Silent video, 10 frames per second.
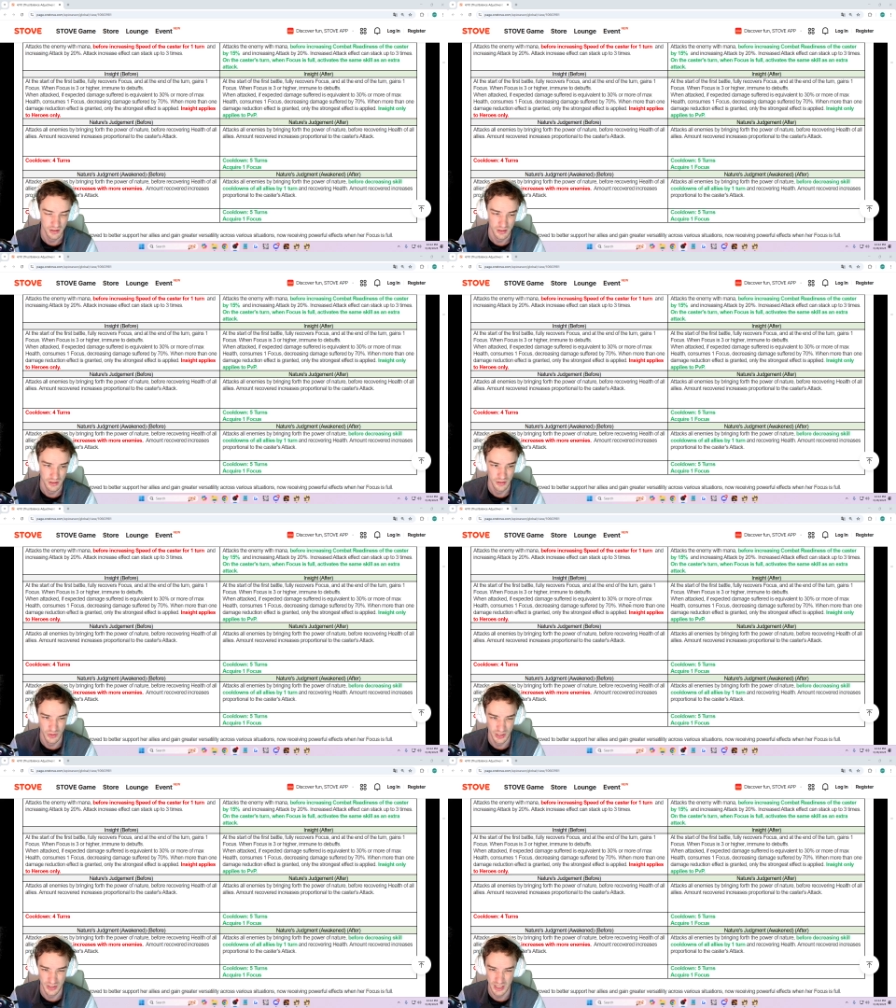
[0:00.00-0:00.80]

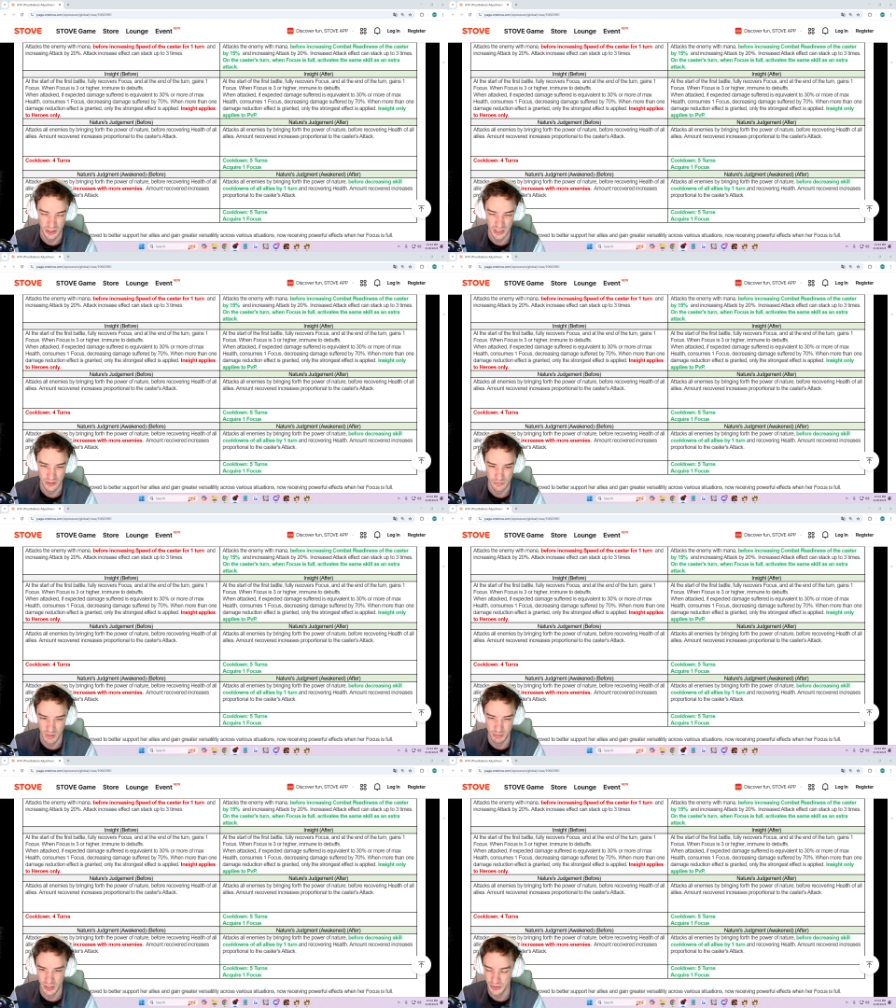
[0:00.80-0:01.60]
What does that change?
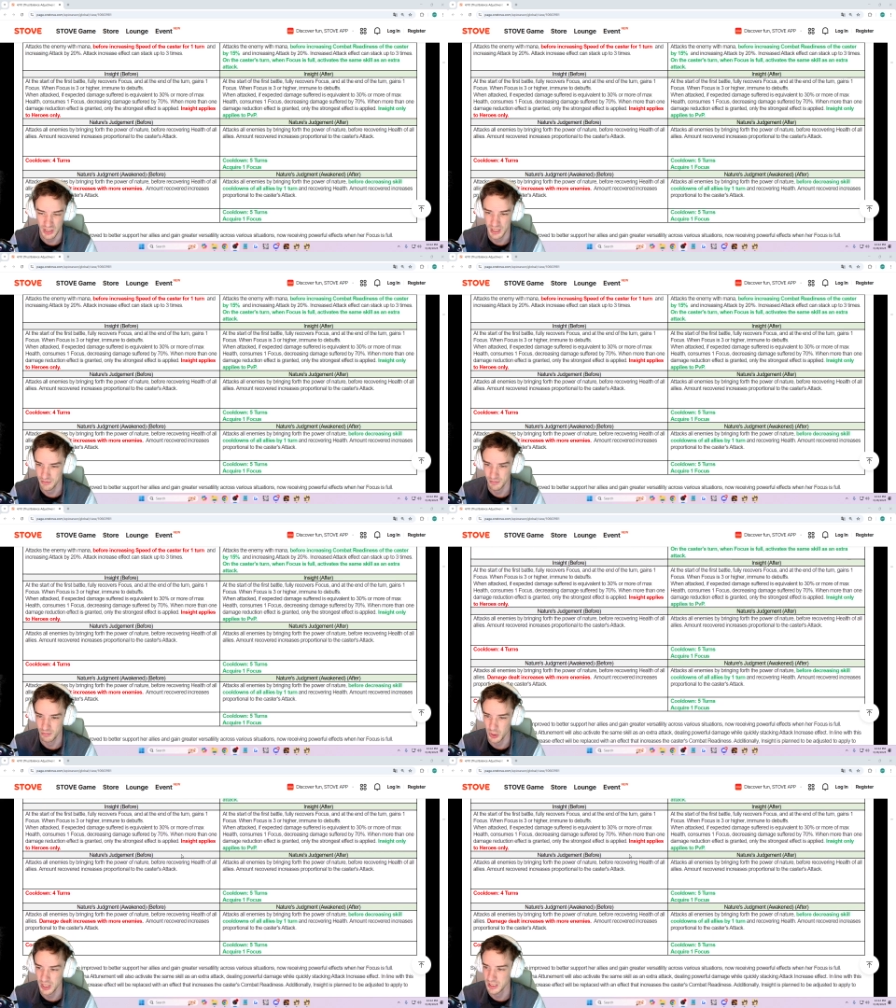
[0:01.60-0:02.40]
My brain's not
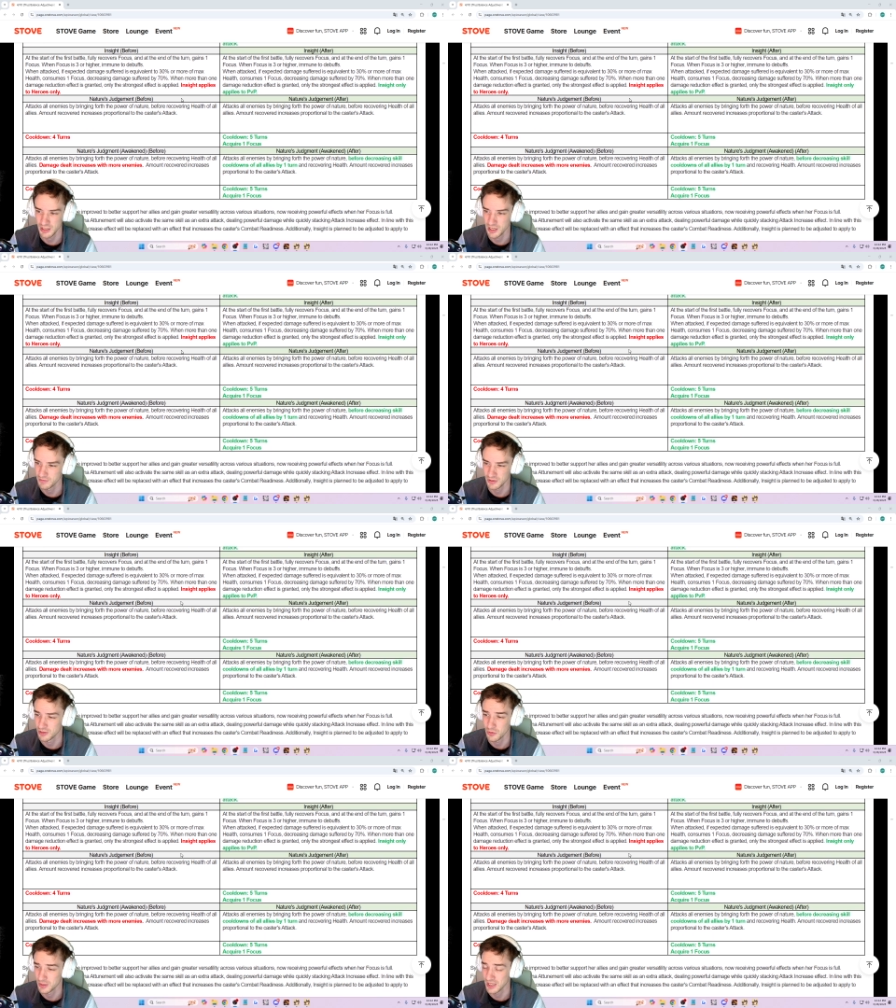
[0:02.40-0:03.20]
braining enough to
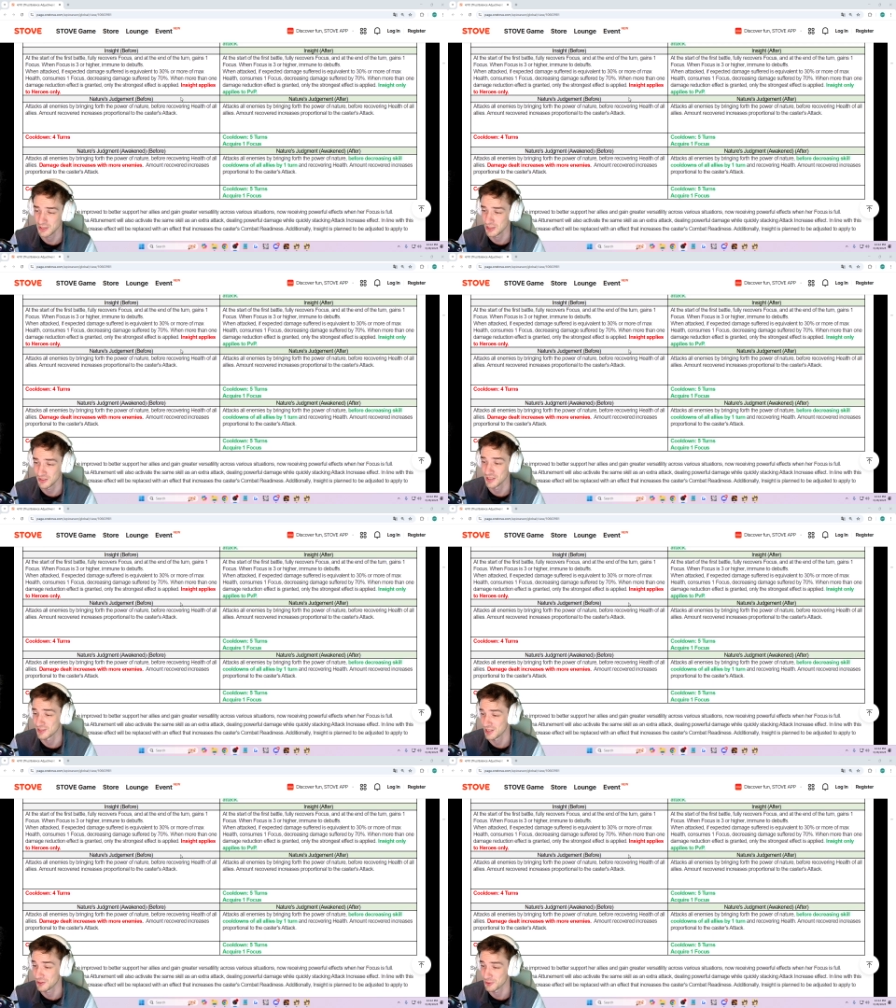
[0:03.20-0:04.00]
know what that changed. Like I
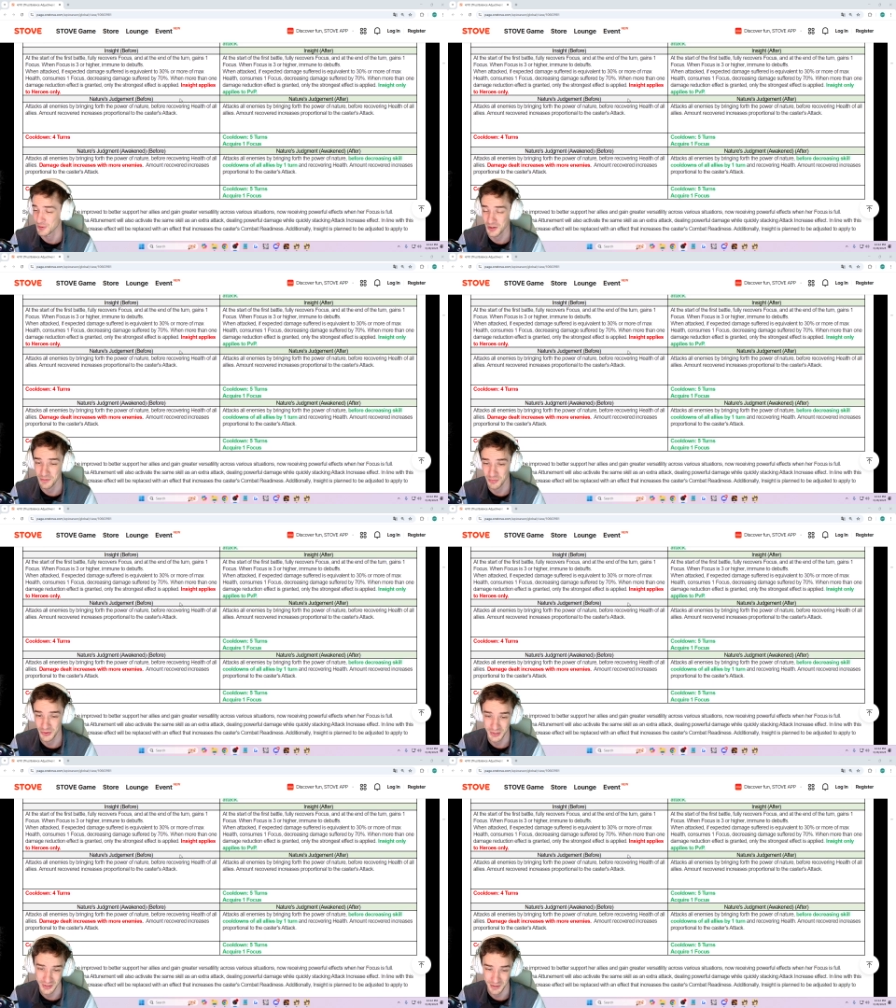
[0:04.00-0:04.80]
said, I just woke up and
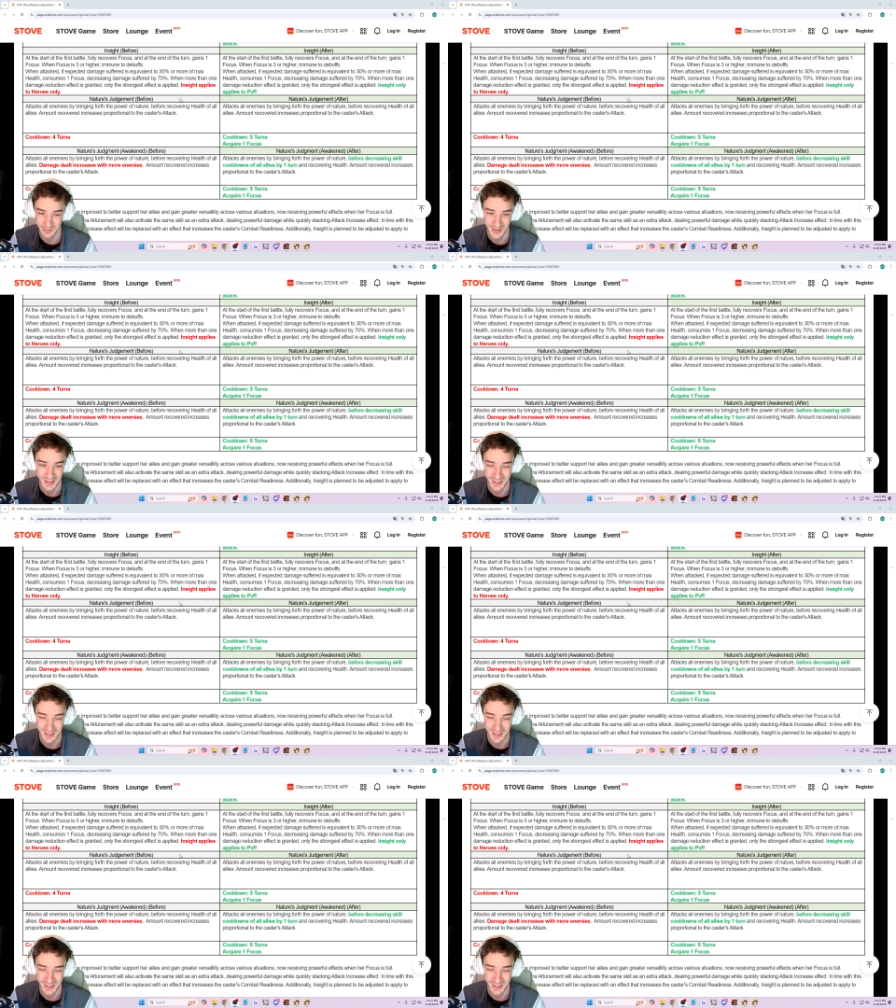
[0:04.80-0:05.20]
pulled this up.